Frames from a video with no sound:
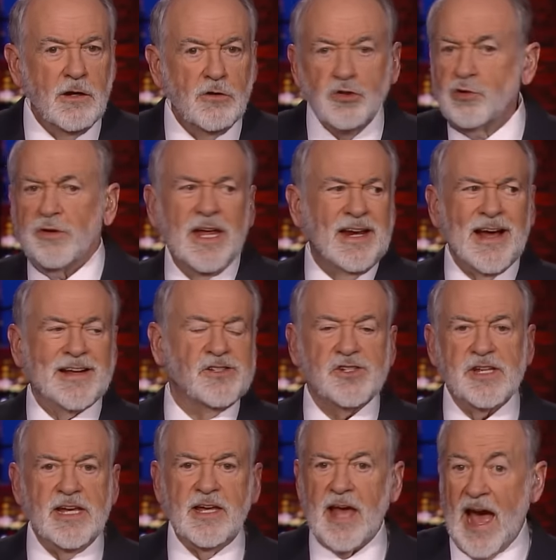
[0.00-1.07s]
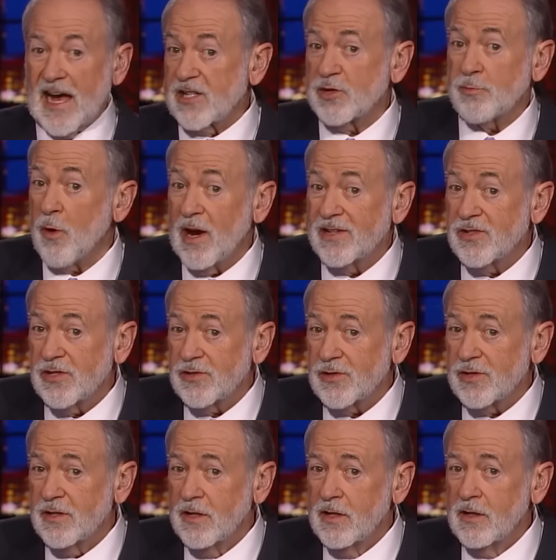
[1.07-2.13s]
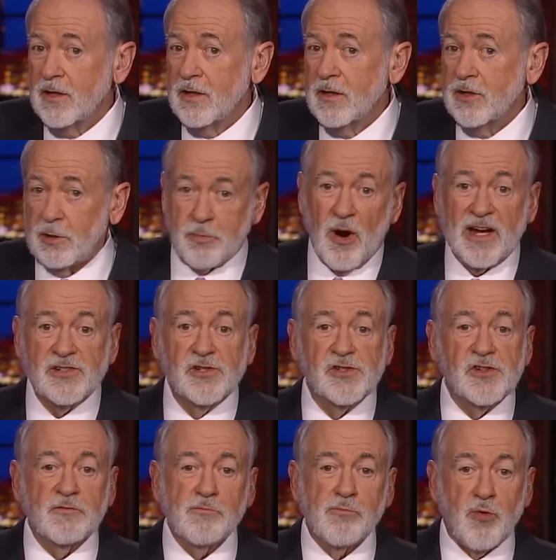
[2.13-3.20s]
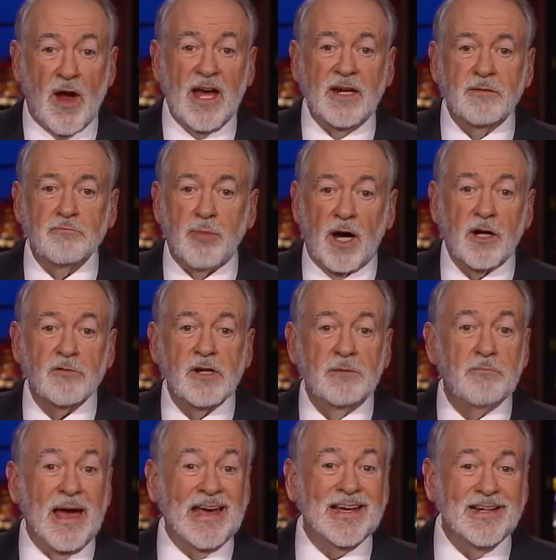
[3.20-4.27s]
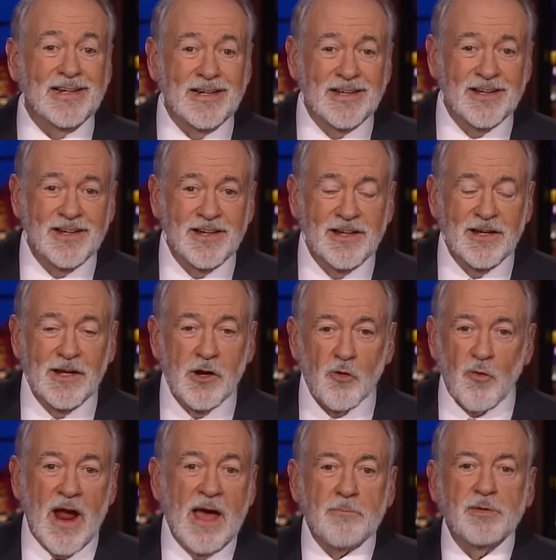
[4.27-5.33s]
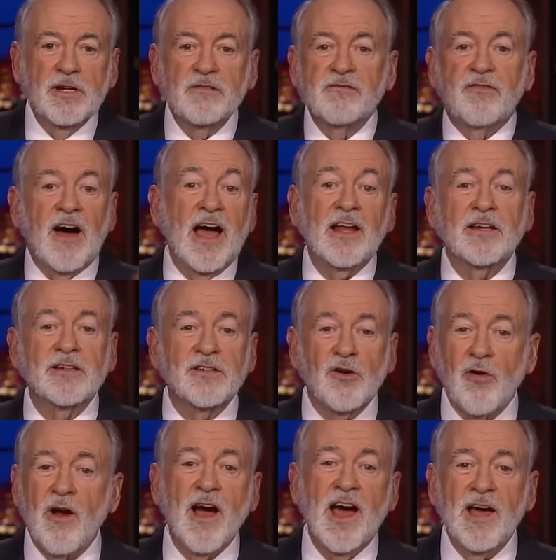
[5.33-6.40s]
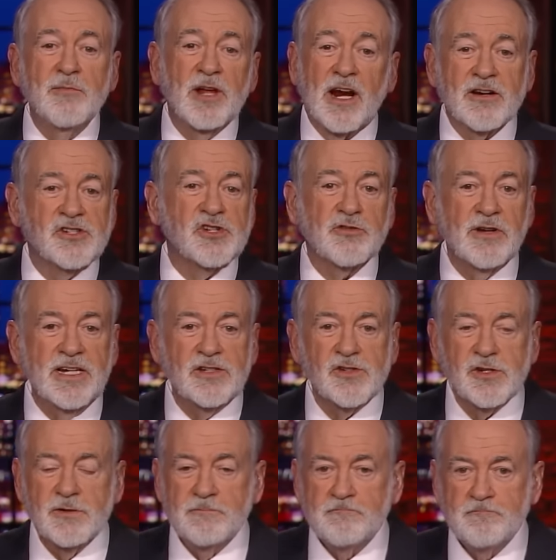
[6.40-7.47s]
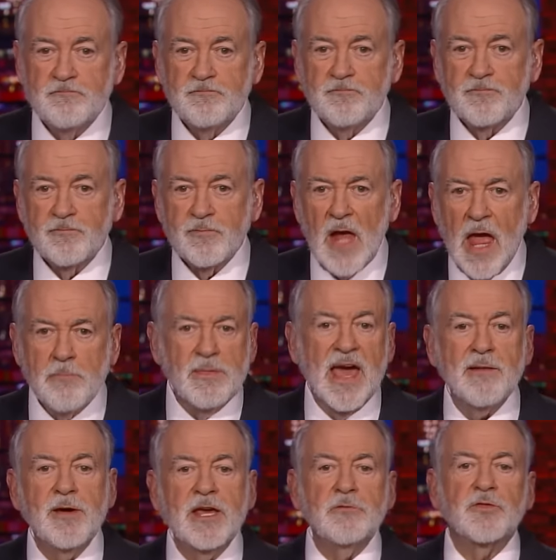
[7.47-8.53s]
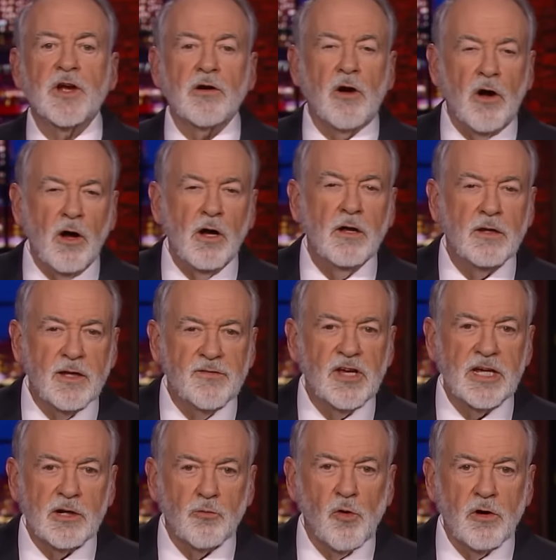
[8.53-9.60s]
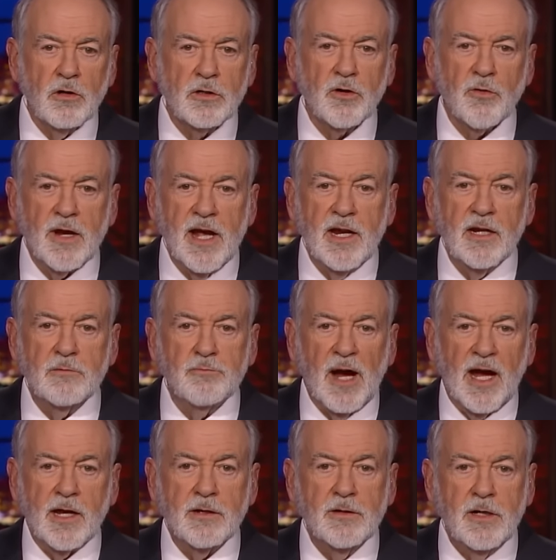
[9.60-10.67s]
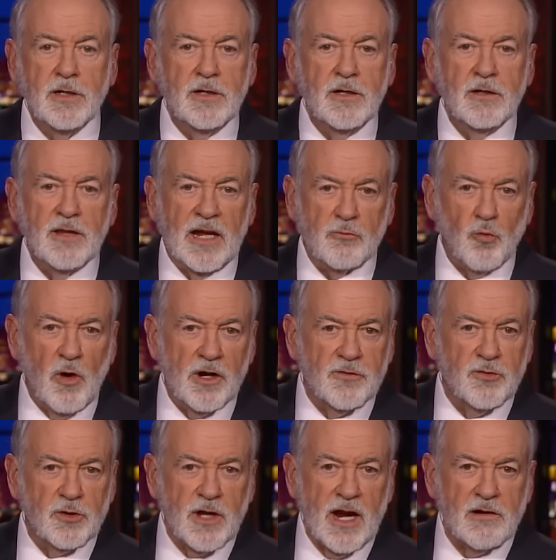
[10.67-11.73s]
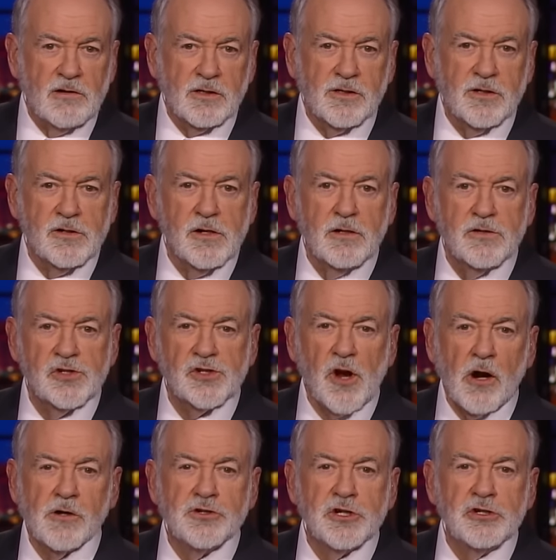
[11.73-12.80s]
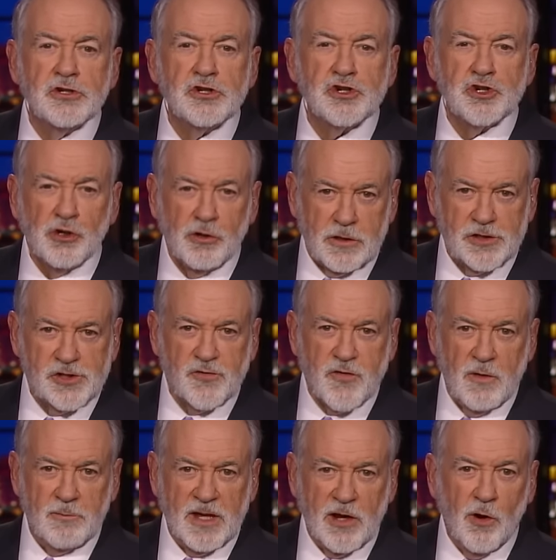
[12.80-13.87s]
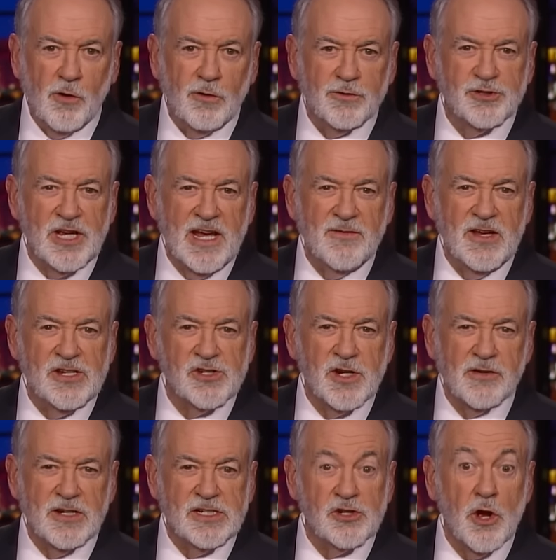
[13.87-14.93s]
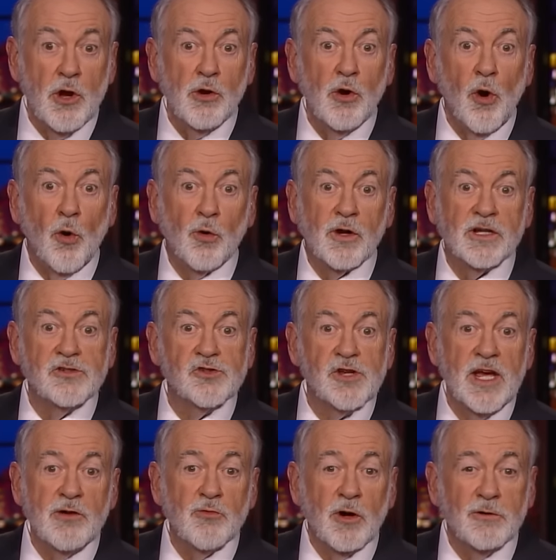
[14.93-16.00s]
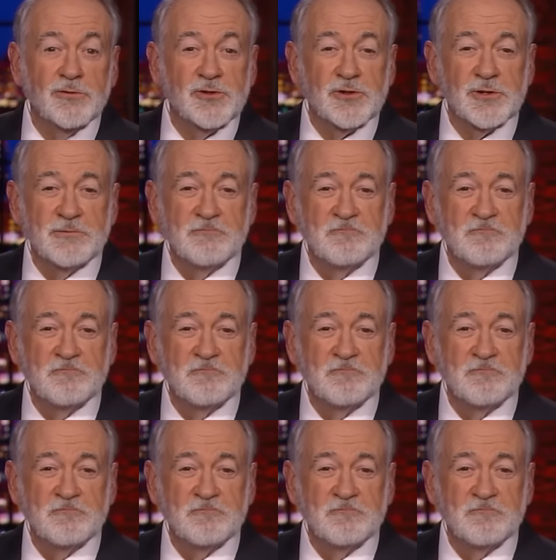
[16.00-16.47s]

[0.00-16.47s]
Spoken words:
Do they not see gas prices? The prices of bread, butter, and bacon? Rampant violent crime in our streets? Maybe they're all living in a world created by that wonderful character, Sergeant Schultz, from the old TV series Hogan's Heroes.